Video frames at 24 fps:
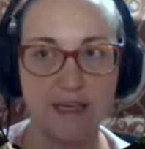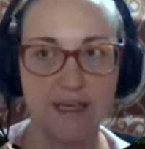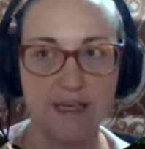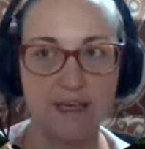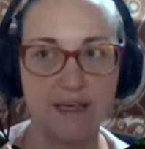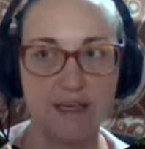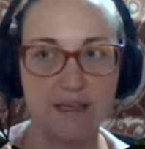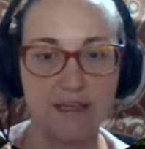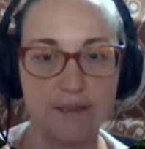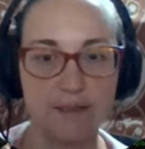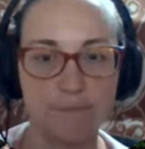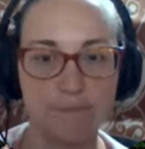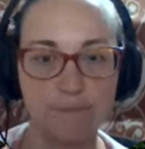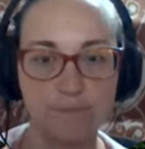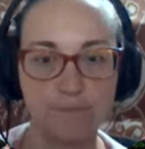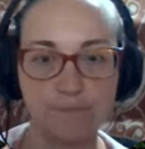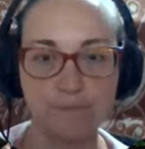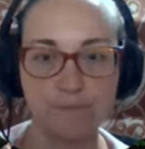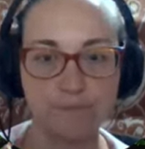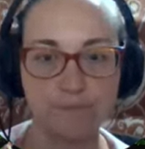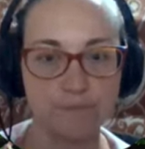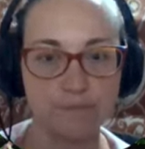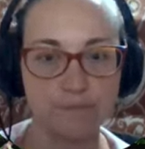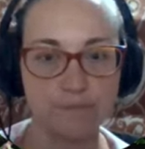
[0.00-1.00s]
Um,
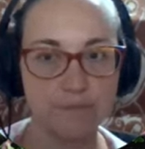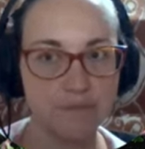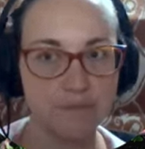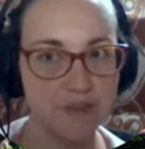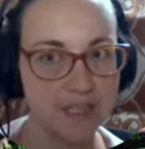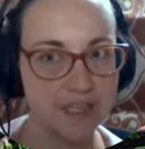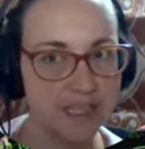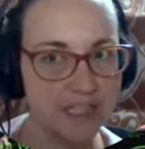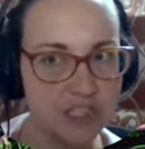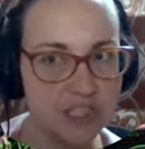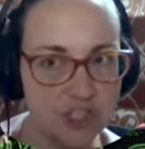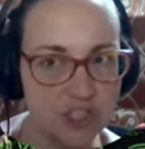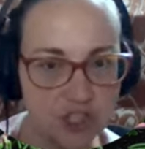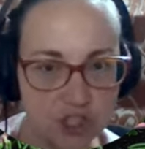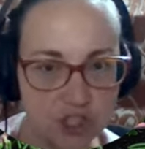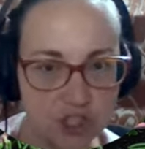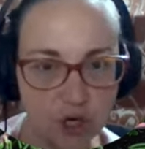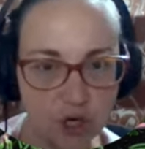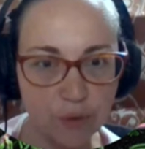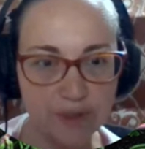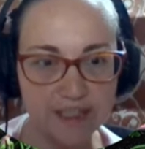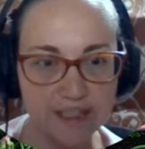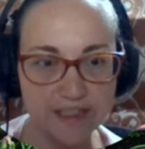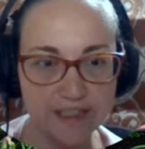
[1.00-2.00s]

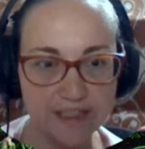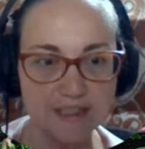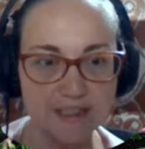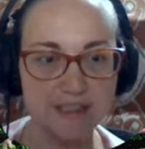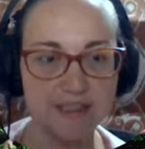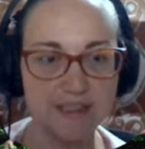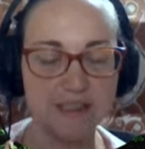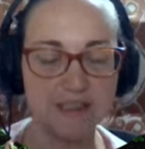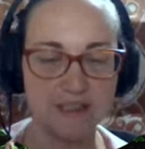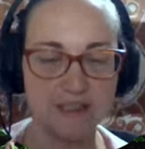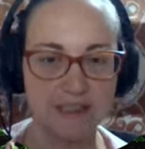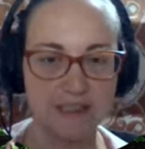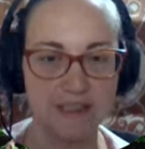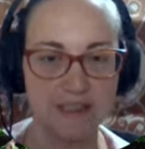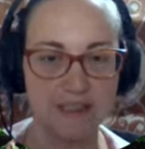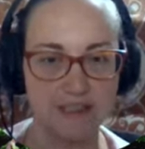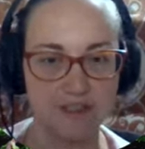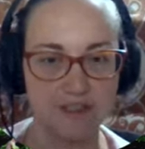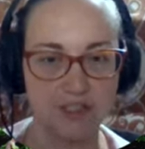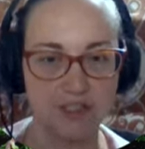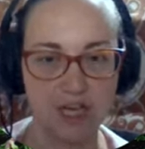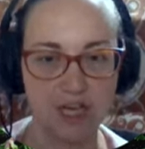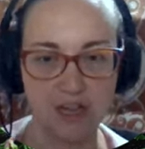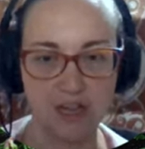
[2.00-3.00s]
so easy to take the
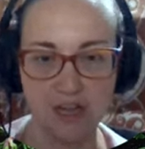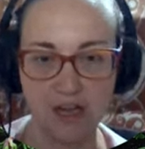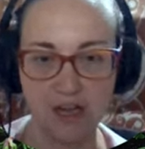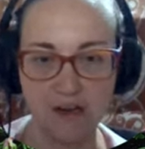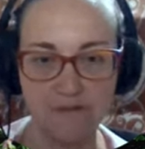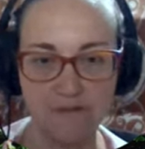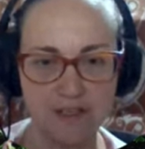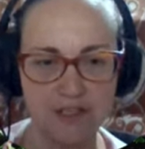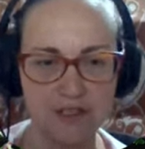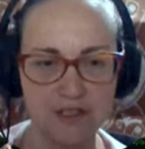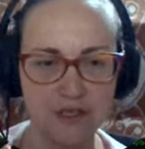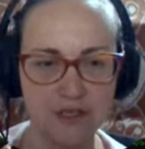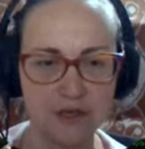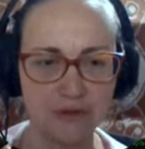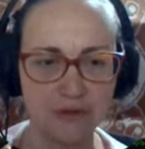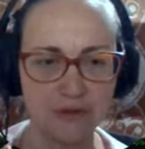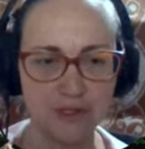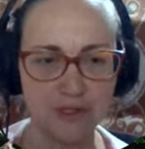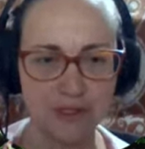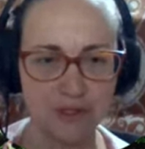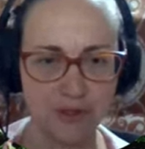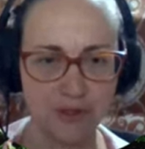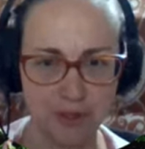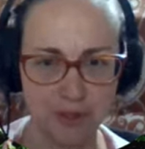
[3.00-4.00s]
shell off and you don't
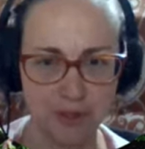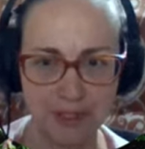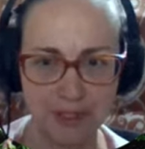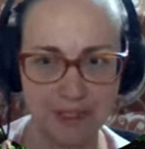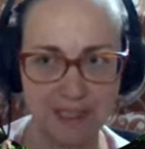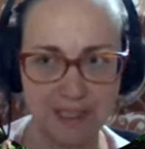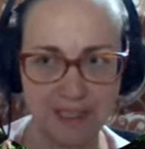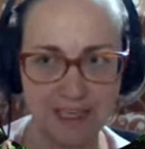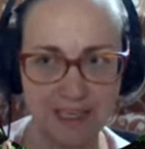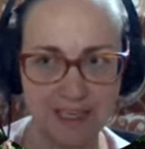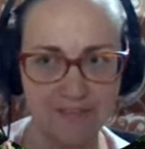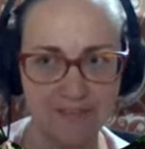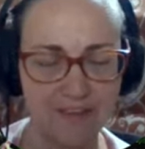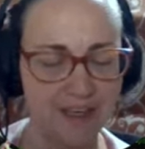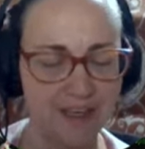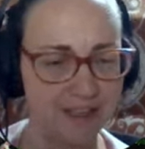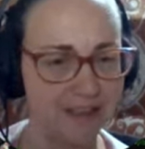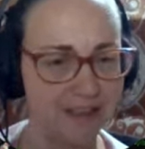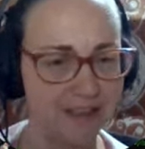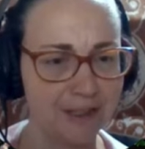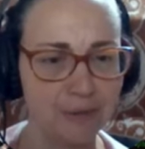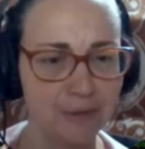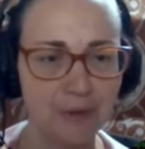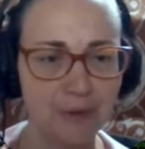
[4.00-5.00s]
destroy like half the egg.
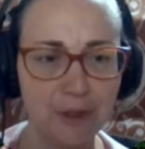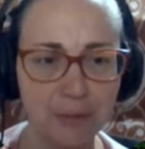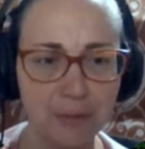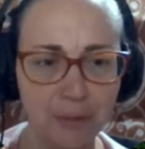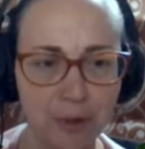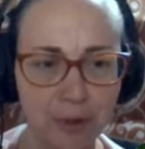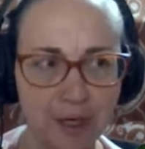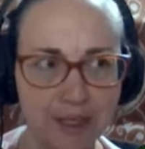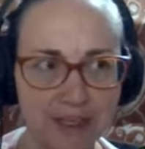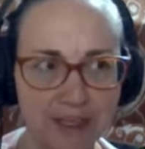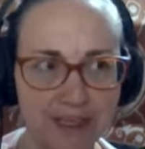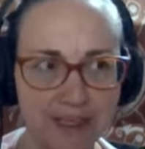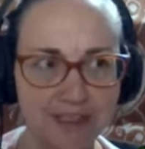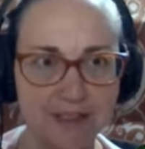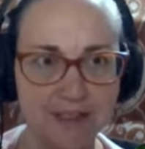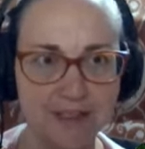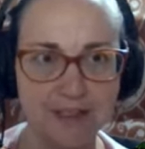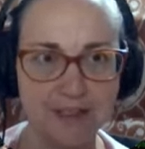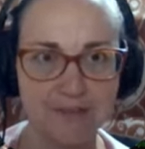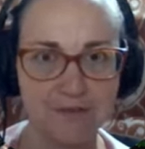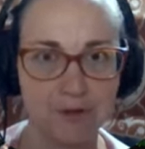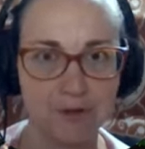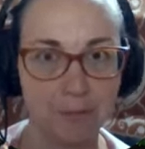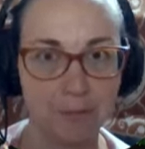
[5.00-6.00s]
Like when you boil eggs,
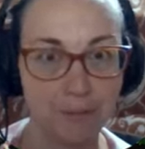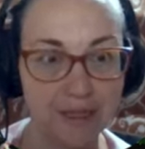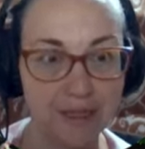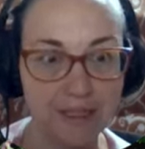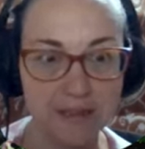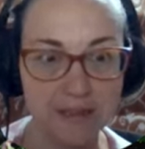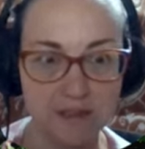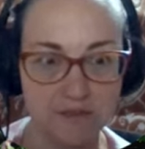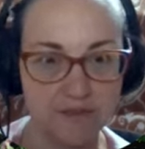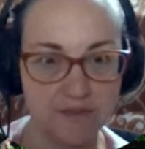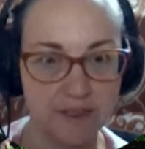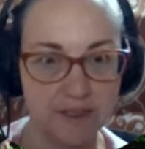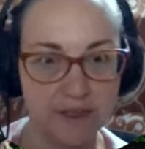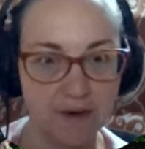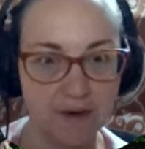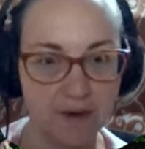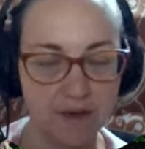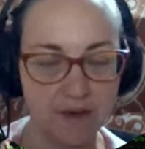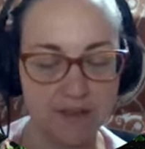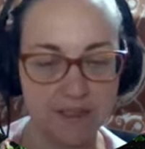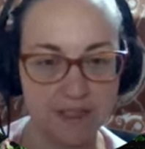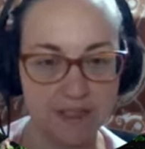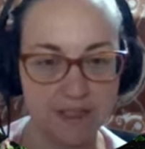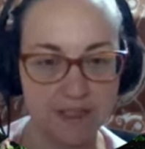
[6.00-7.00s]
for me, it's very
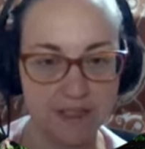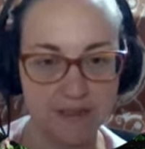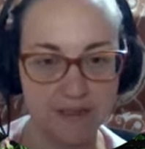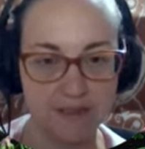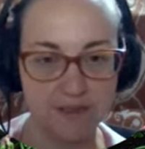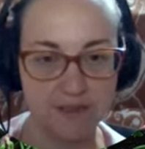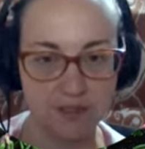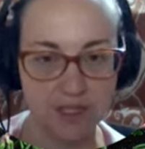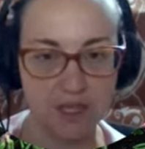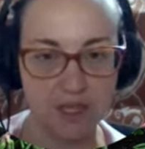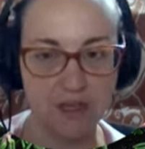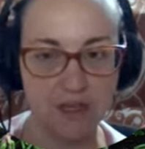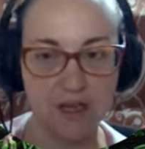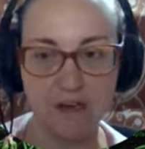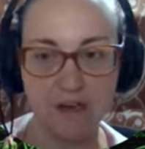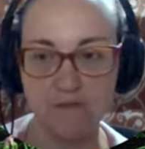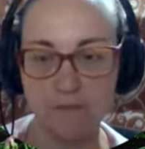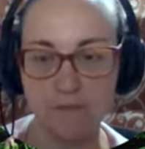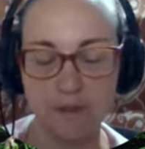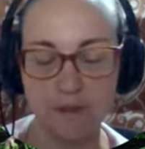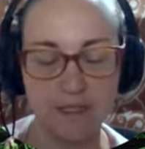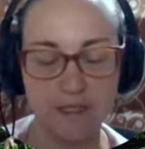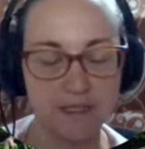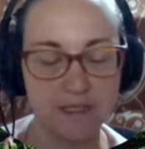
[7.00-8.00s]
hard to get the shell off,
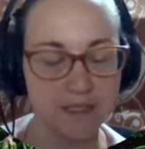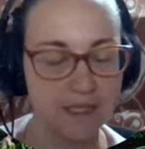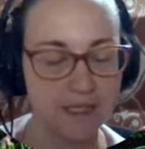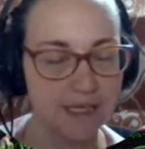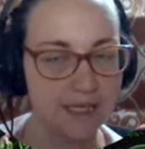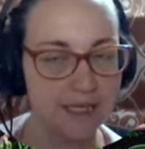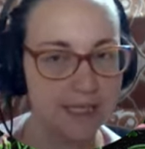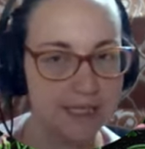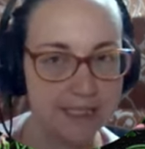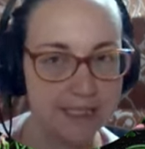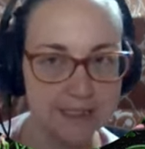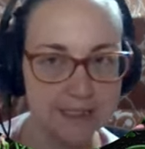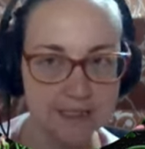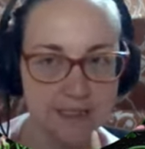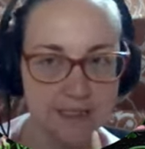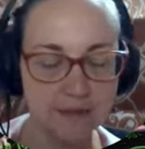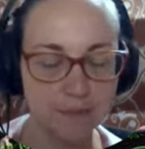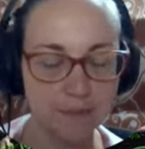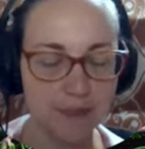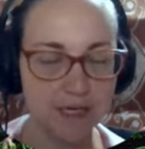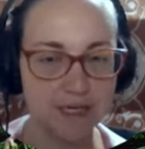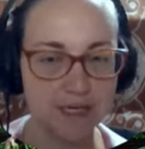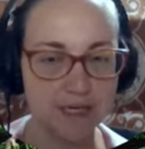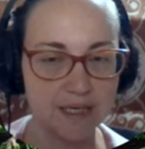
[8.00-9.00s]
but
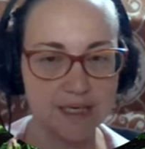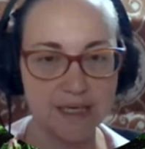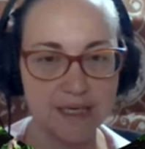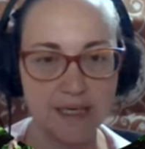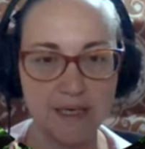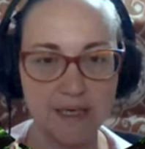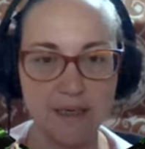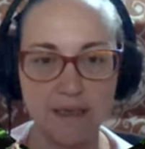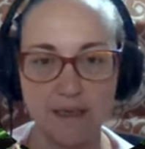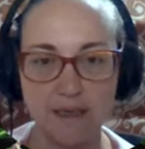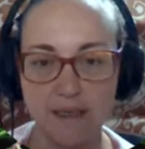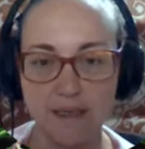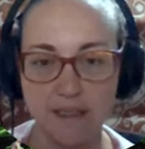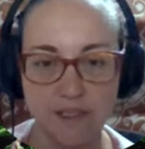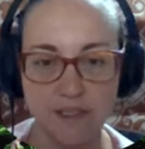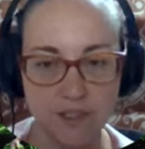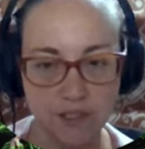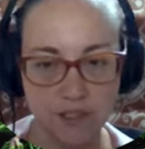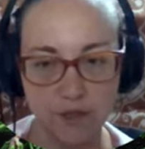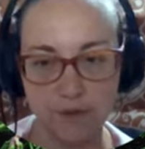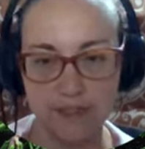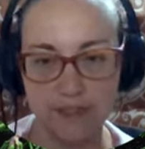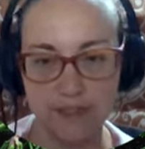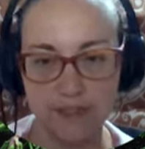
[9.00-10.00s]
Instapotting it.
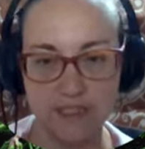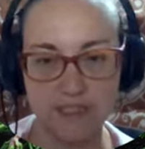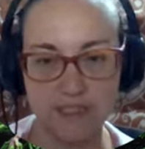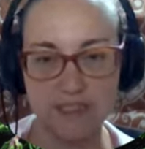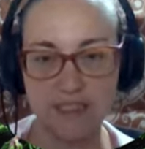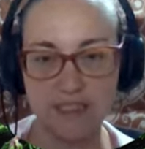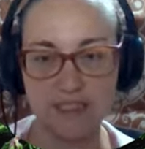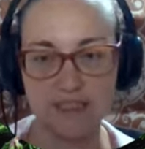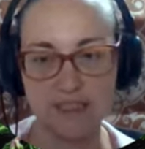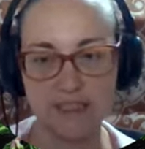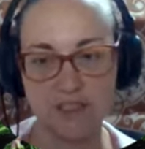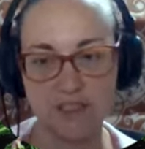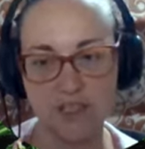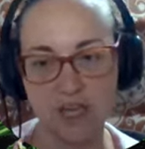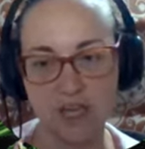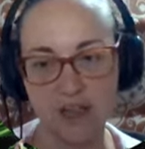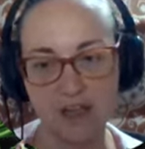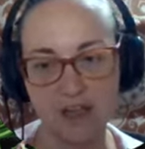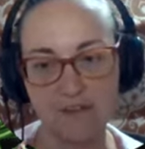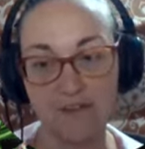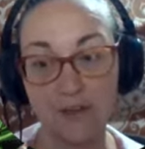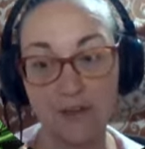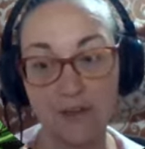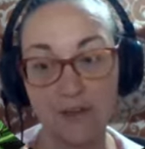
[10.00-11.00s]
So easy to get the shell
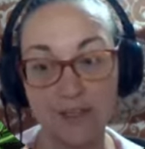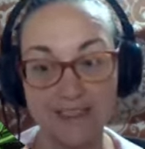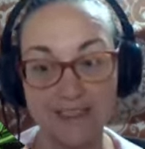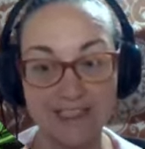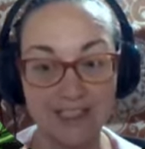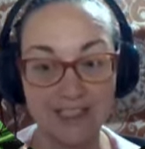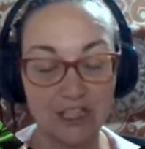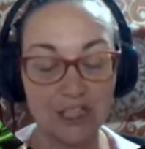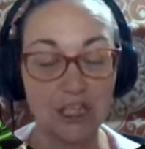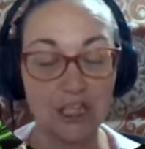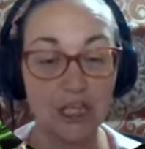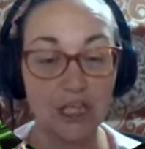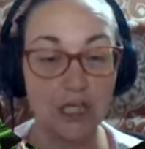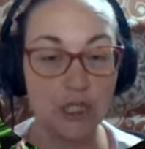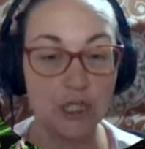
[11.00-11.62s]
off. Okay, dinner.